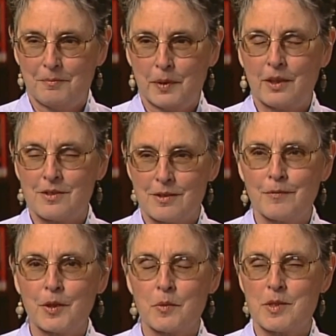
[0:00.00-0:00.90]
Because
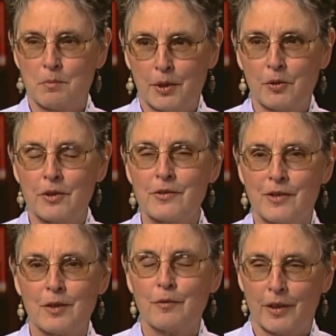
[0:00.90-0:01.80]
if there was a bonus,
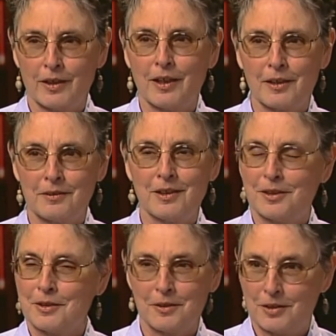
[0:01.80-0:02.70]
they'd find out at the
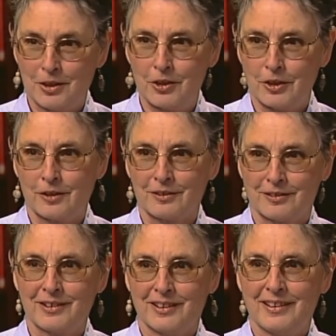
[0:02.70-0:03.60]
end of the year.
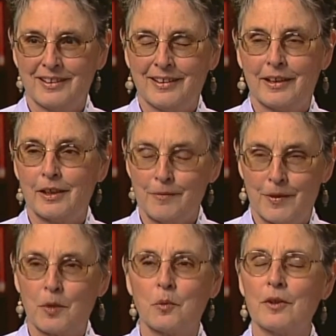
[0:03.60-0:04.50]
And if
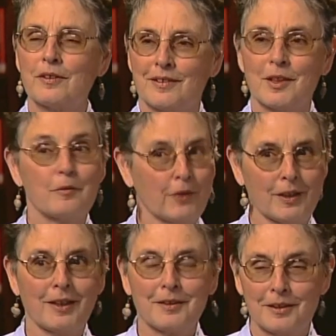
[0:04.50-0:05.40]
they weren't, they'd
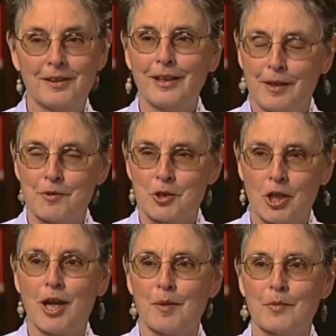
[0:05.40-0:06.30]
find out they didn't have a
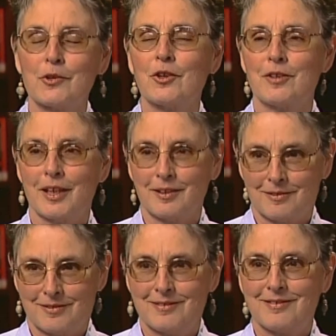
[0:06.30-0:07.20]
job. So
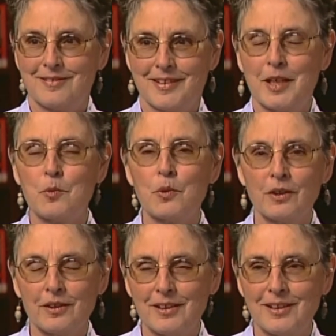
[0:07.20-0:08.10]
they
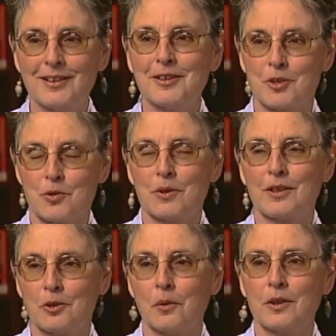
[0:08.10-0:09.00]
really needed to treat
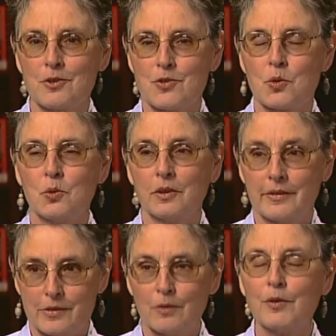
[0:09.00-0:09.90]
going to school
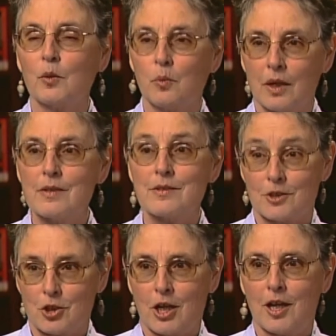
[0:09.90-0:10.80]
as if it was a
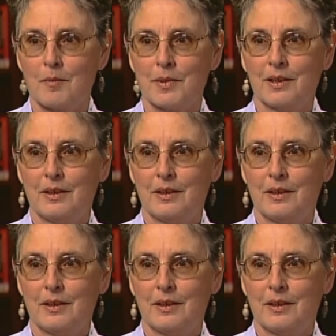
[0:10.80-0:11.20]
job,